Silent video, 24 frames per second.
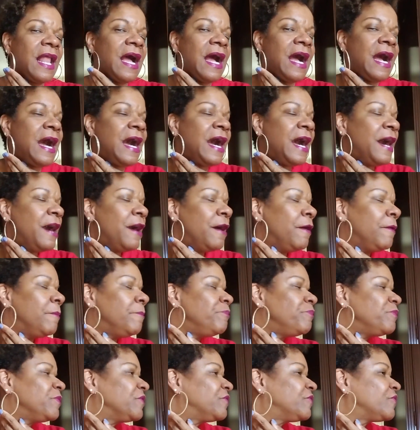
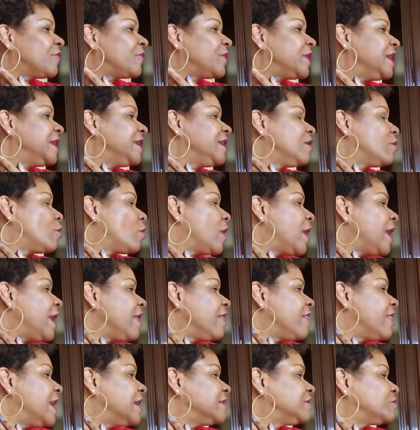Um, so
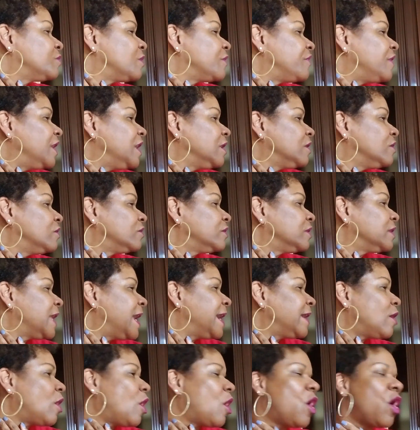anyway, that's what they look
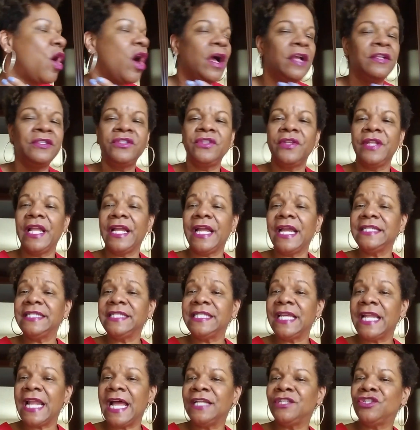like on. So like I
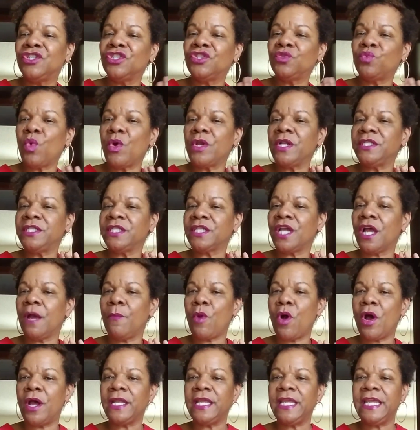said, I just wanted to
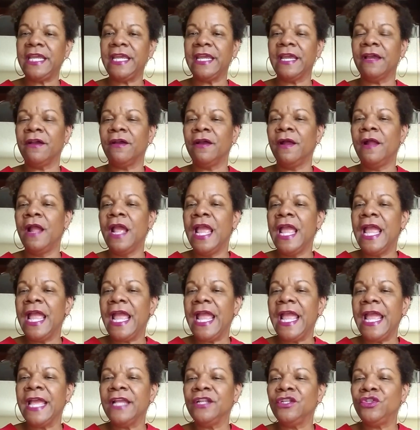come on here
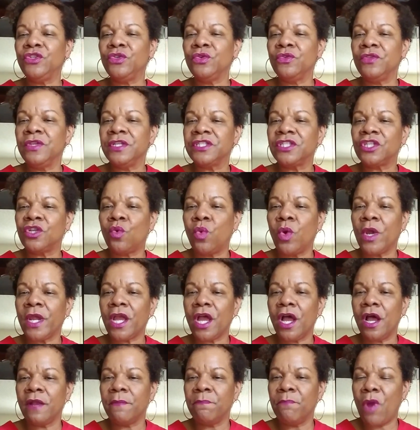and do this
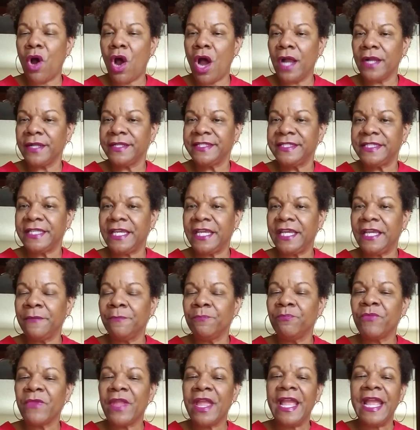quick unboxing.